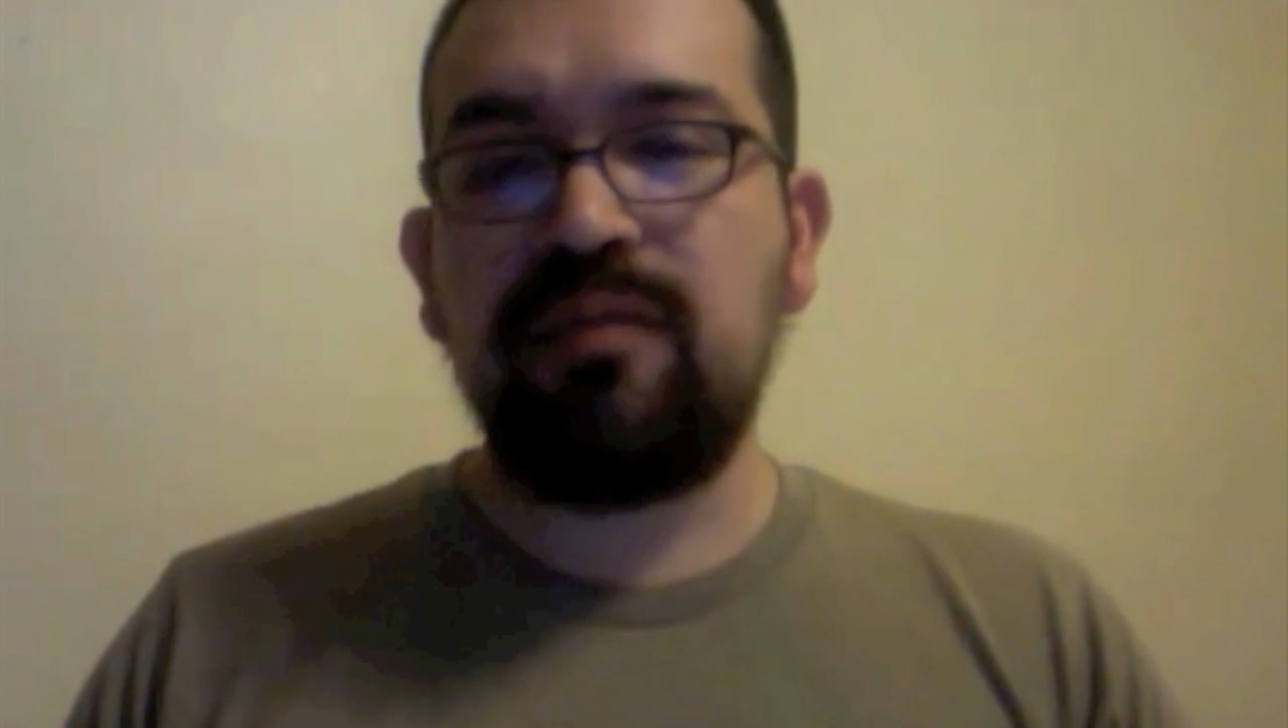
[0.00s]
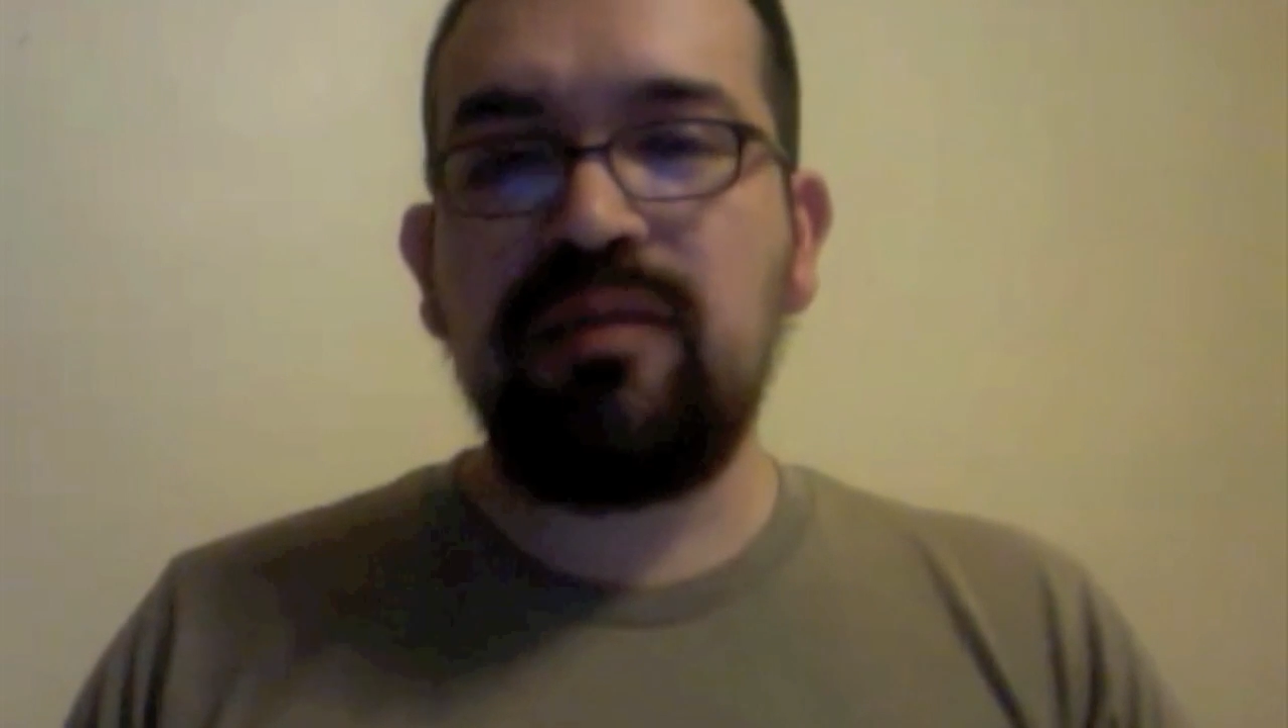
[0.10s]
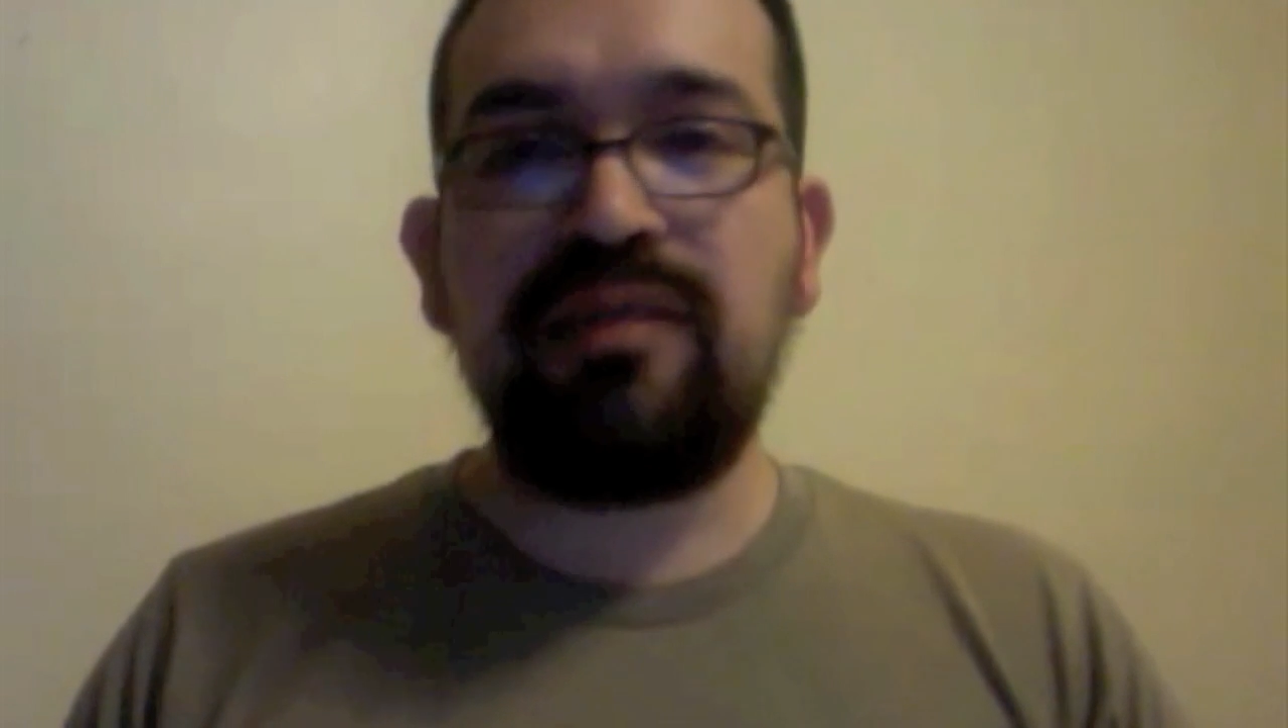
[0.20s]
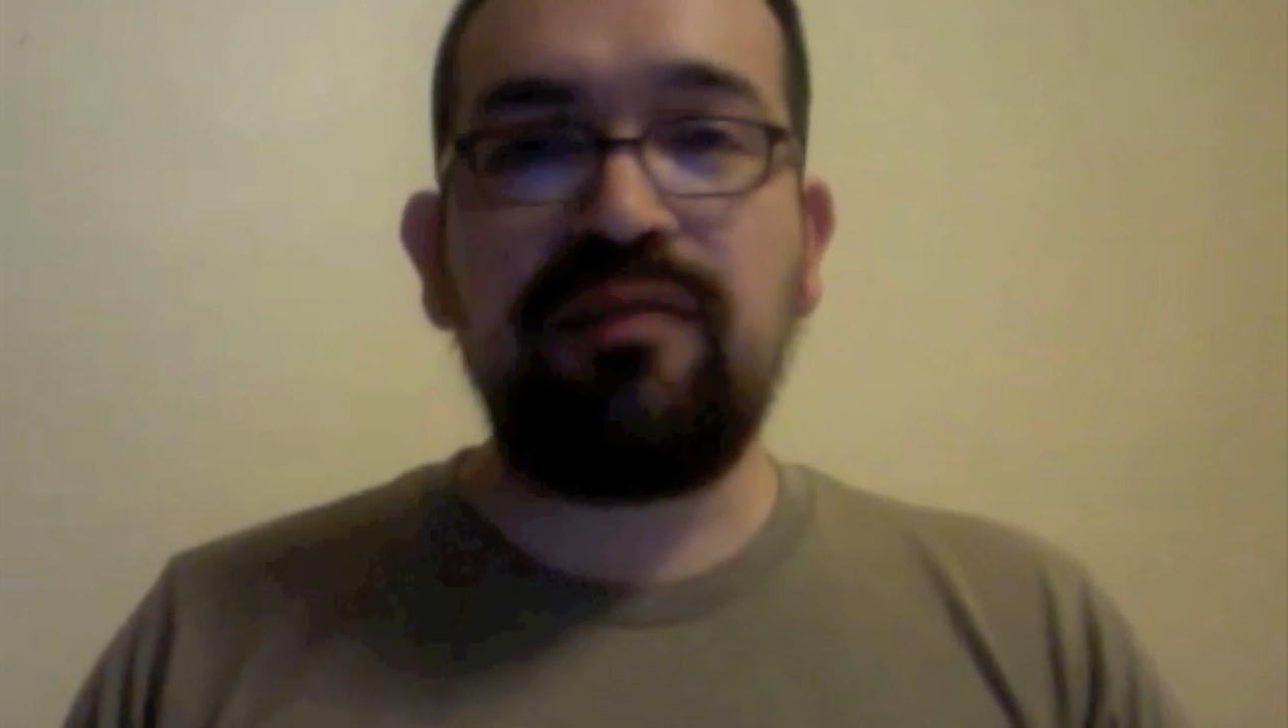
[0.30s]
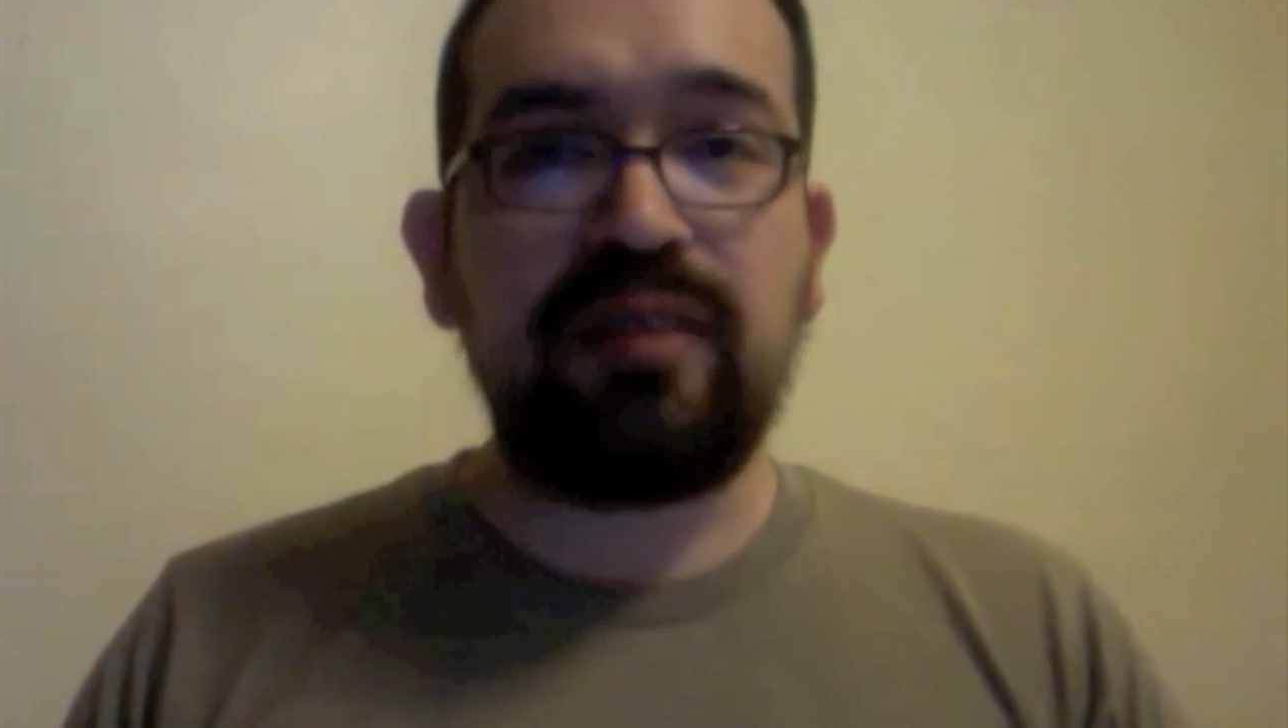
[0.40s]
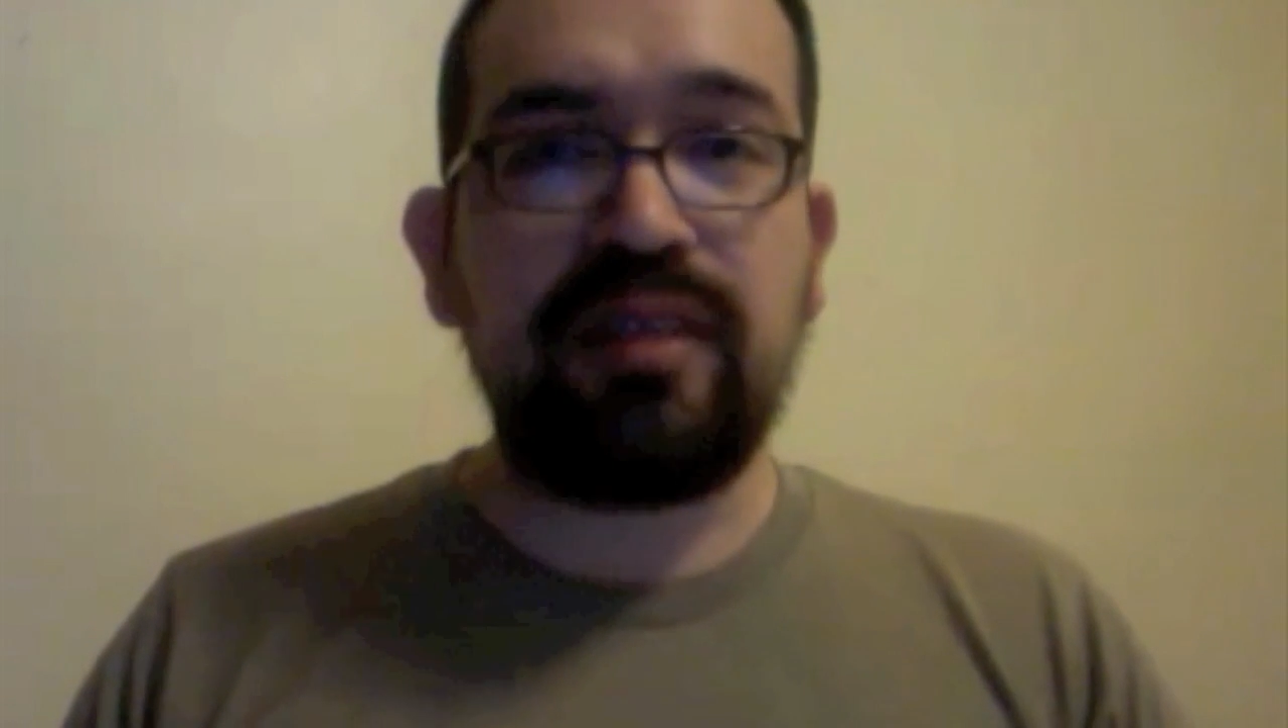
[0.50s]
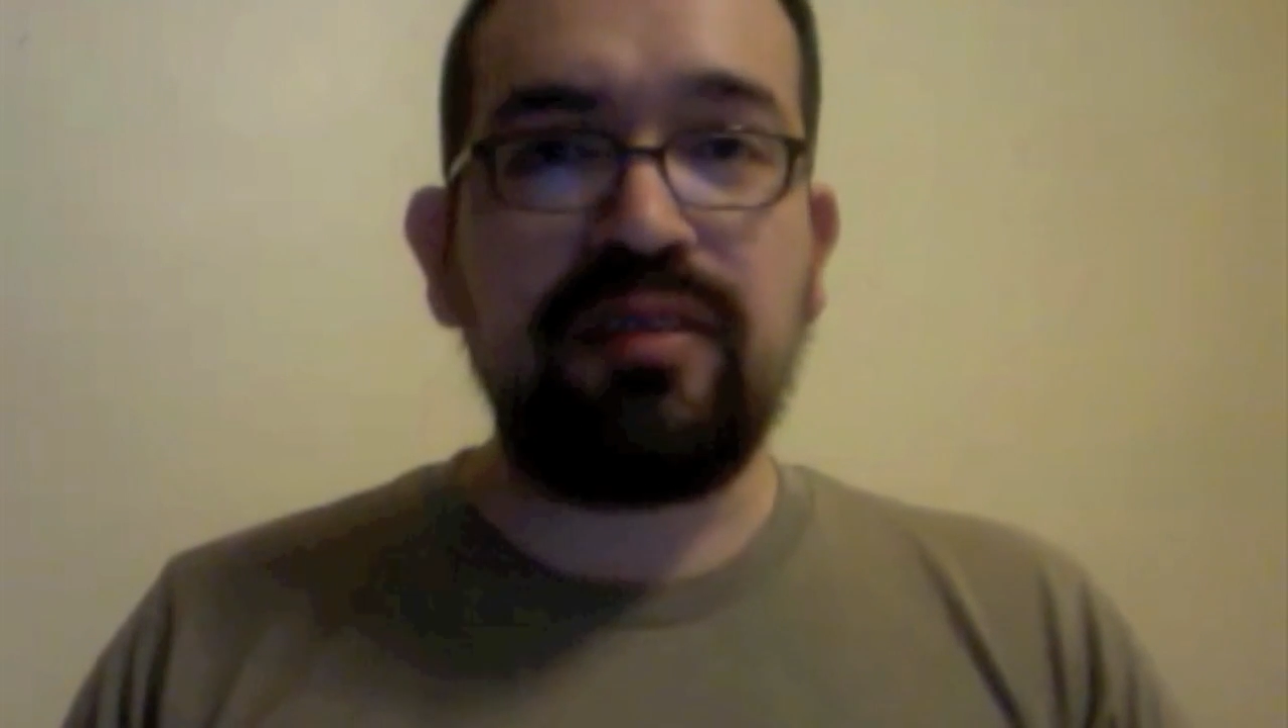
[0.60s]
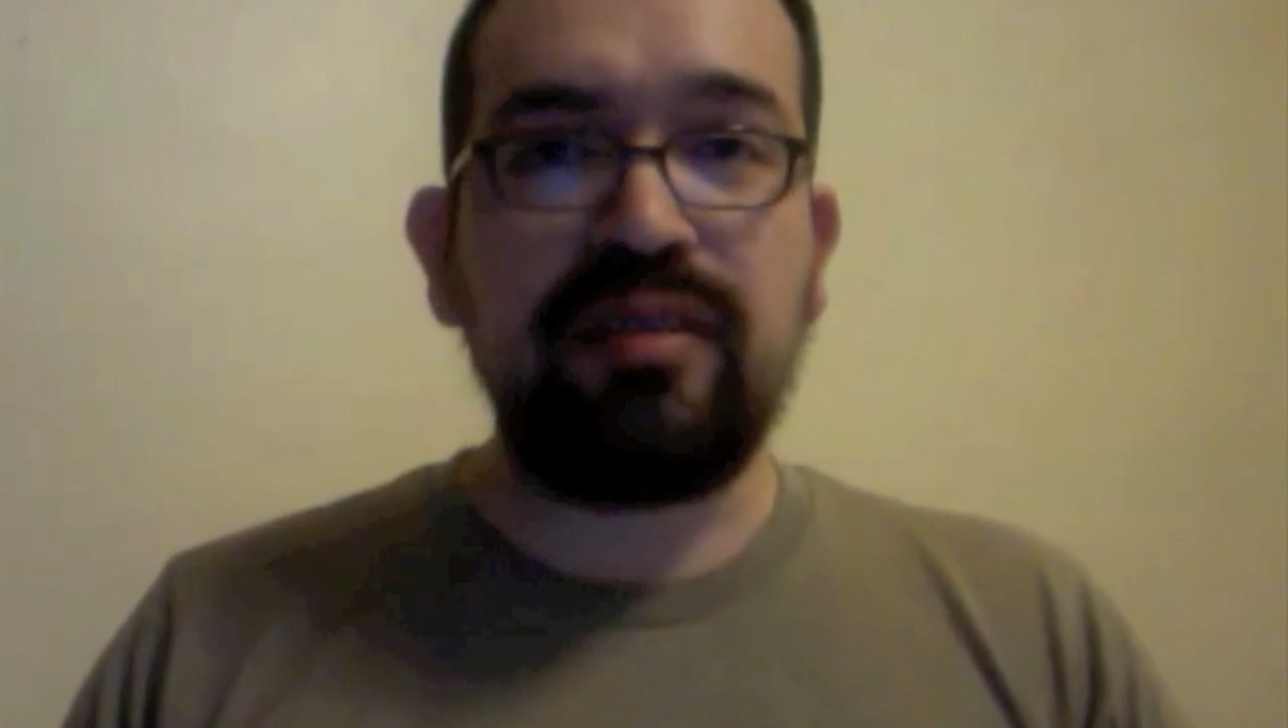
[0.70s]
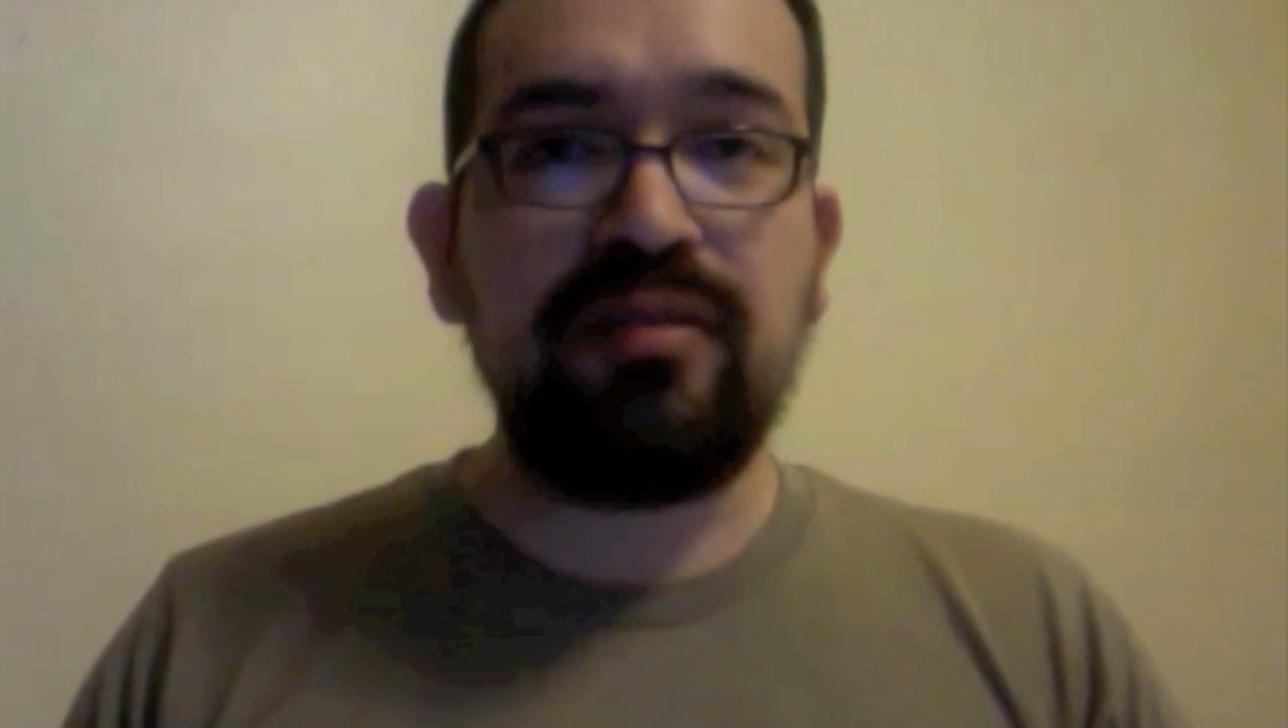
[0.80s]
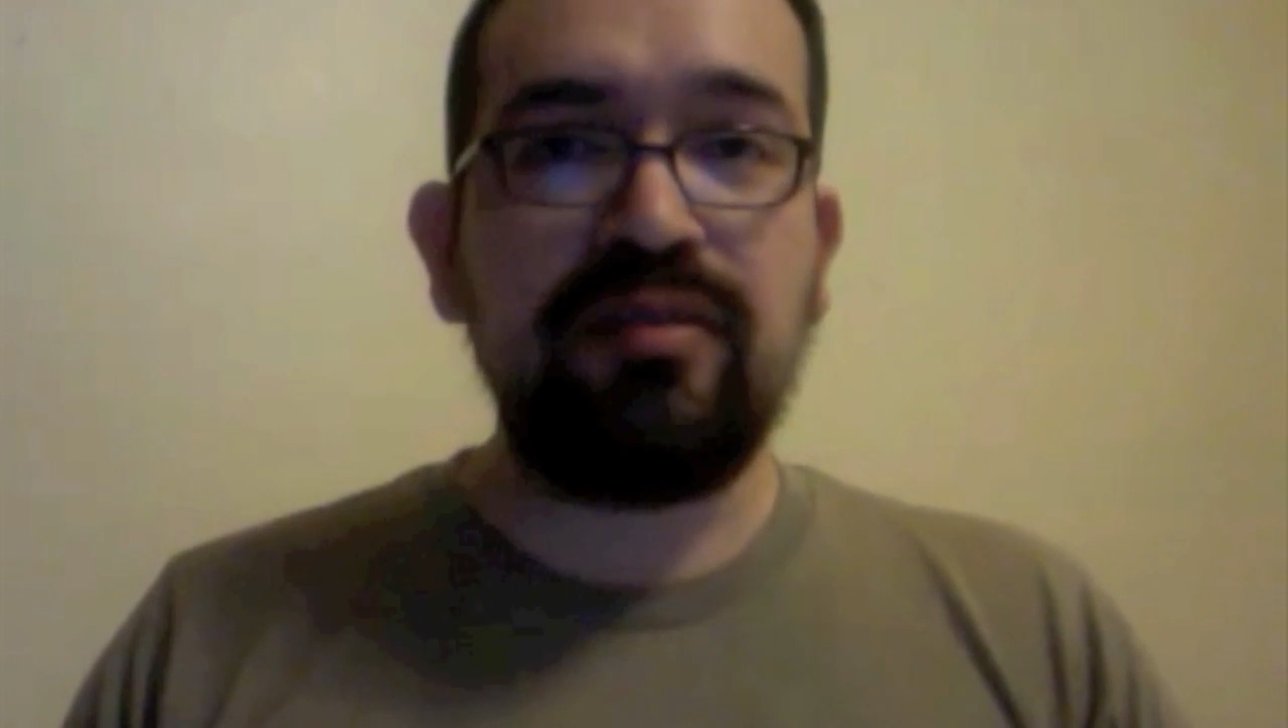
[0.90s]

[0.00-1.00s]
we have reached